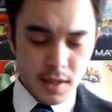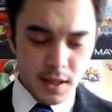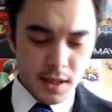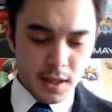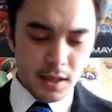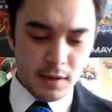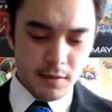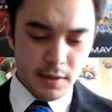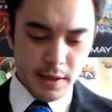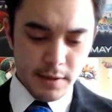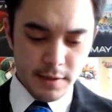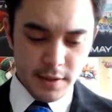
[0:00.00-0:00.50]
We can
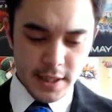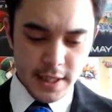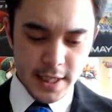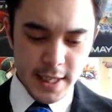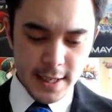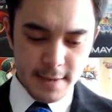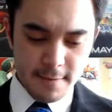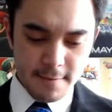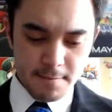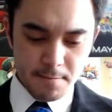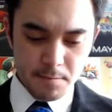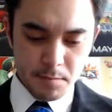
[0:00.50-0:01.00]
get away with
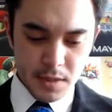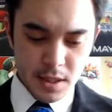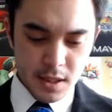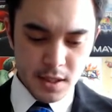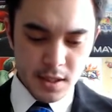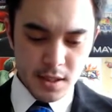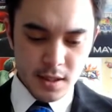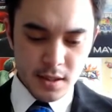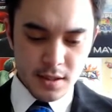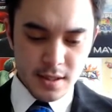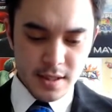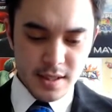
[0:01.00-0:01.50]
that.
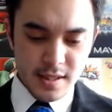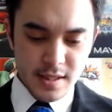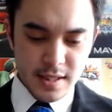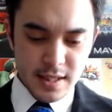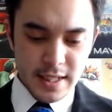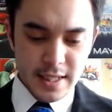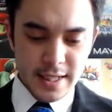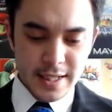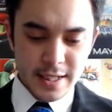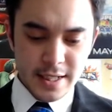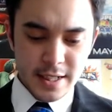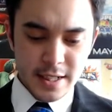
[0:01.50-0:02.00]
Let's
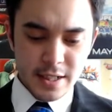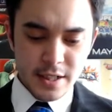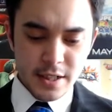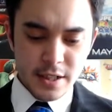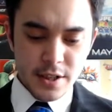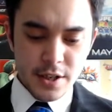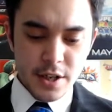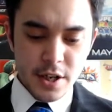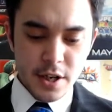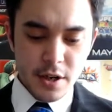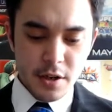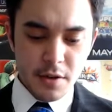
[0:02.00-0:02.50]
see.
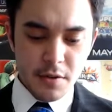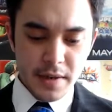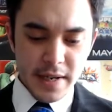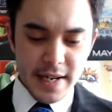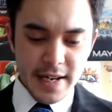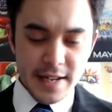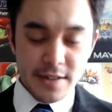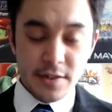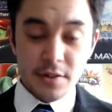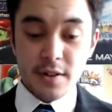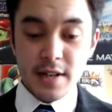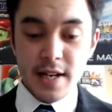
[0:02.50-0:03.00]
No
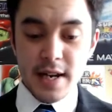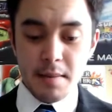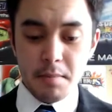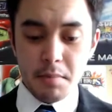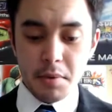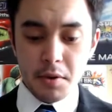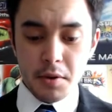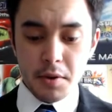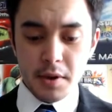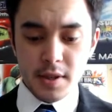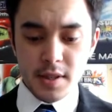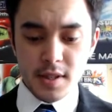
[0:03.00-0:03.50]

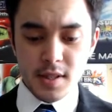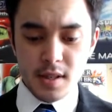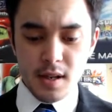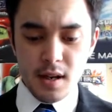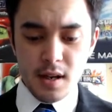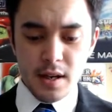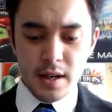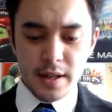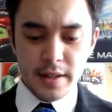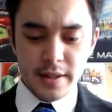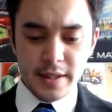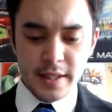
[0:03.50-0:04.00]
Ethernet ports
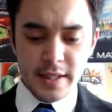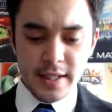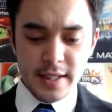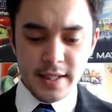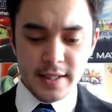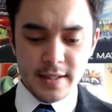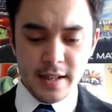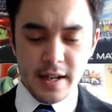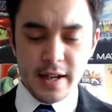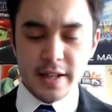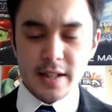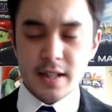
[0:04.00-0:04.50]
on the
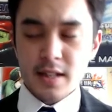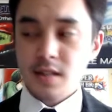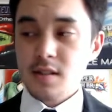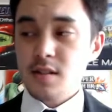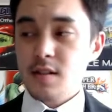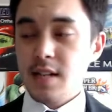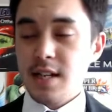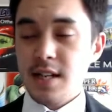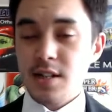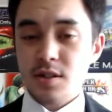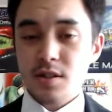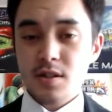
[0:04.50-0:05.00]
docking
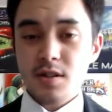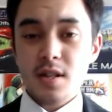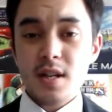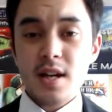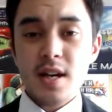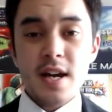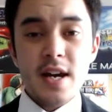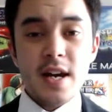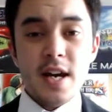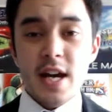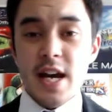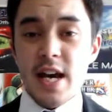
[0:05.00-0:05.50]
station.
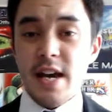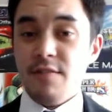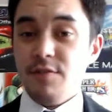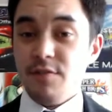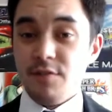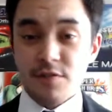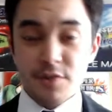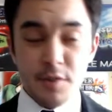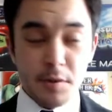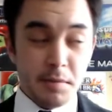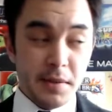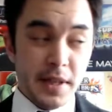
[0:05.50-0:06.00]

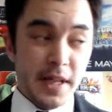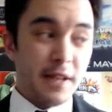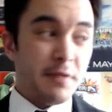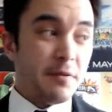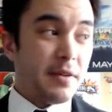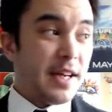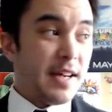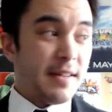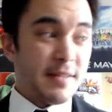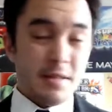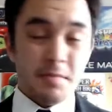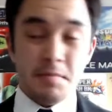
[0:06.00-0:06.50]
Heaven forbid
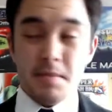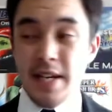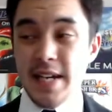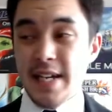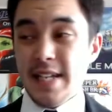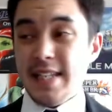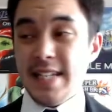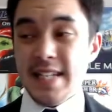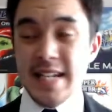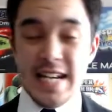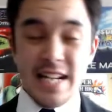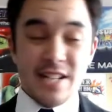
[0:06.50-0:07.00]
we have to
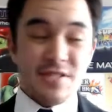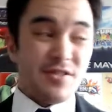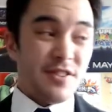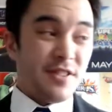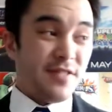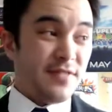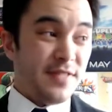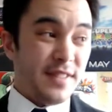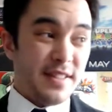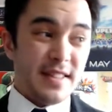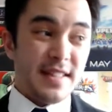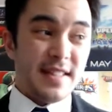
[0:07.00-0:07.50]
pay the
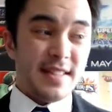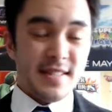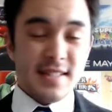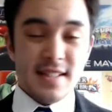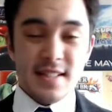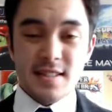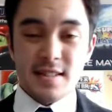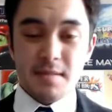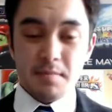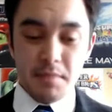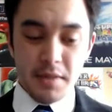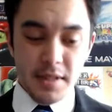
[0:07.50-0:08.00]
extra 50
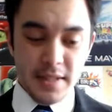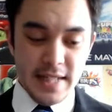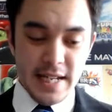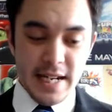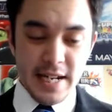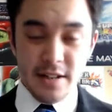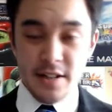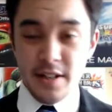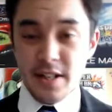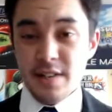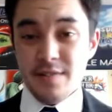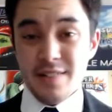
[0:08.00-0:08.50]
cents to put
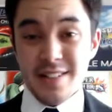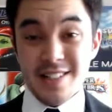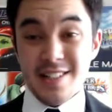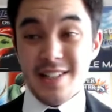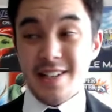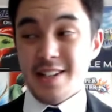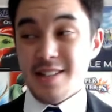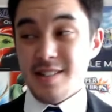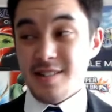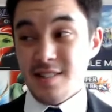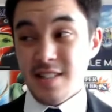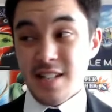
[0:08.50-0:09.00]
that on every
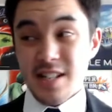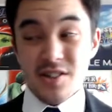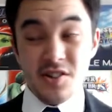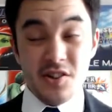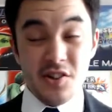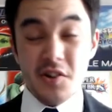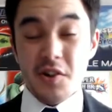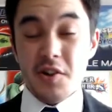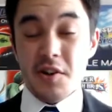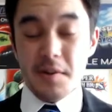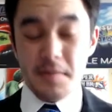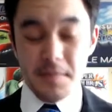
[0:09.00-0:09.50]
docking
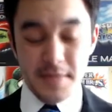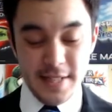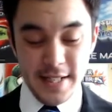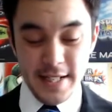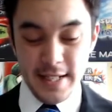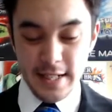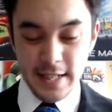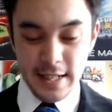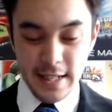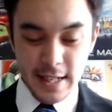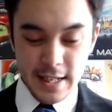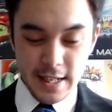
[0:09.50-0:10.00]
station. You know what I'm
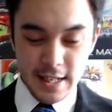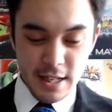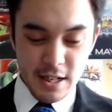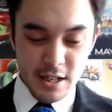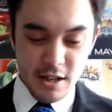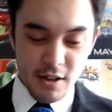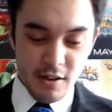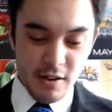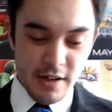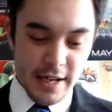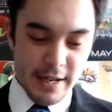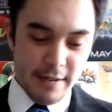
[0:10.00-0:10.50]
saying?
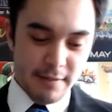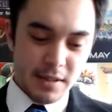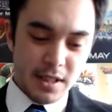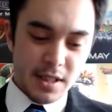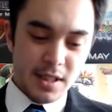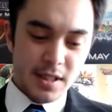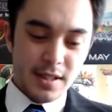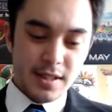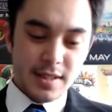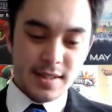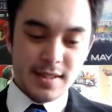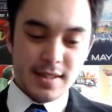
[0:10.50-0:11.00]
All right.
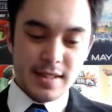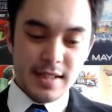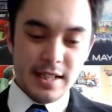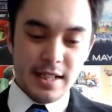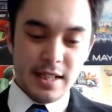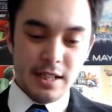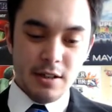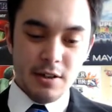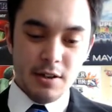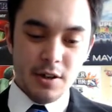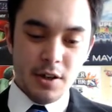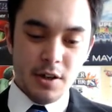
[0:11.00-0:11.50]
Let's see
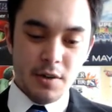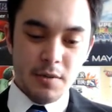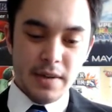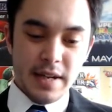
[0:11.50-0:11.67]
here.